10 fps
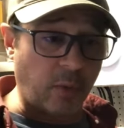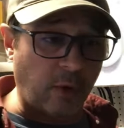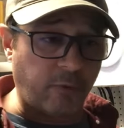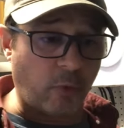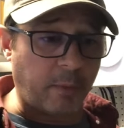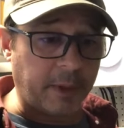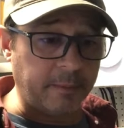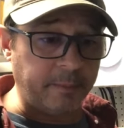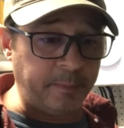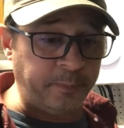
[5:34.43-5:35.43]
well for me.
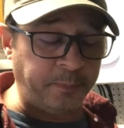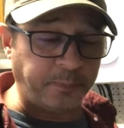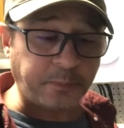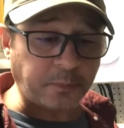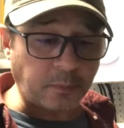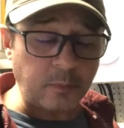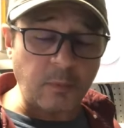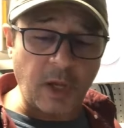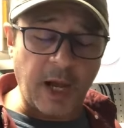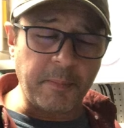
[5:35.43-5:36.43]

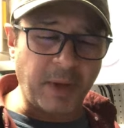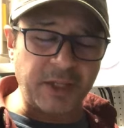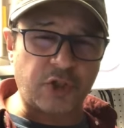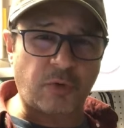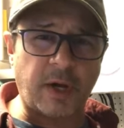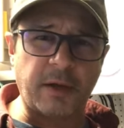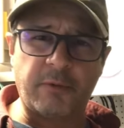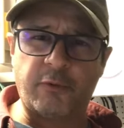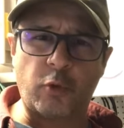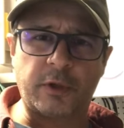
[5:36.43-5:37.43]
I might try a
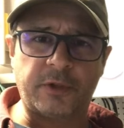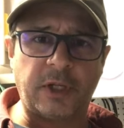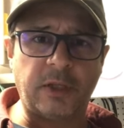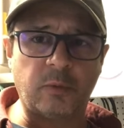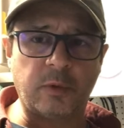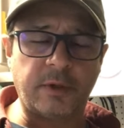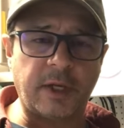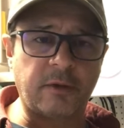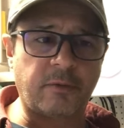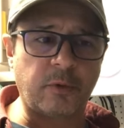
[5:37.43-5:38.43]
14 one
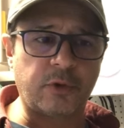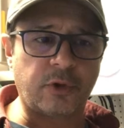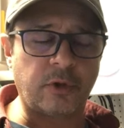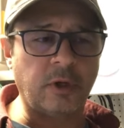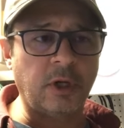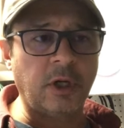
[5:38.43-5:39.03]
day in the future.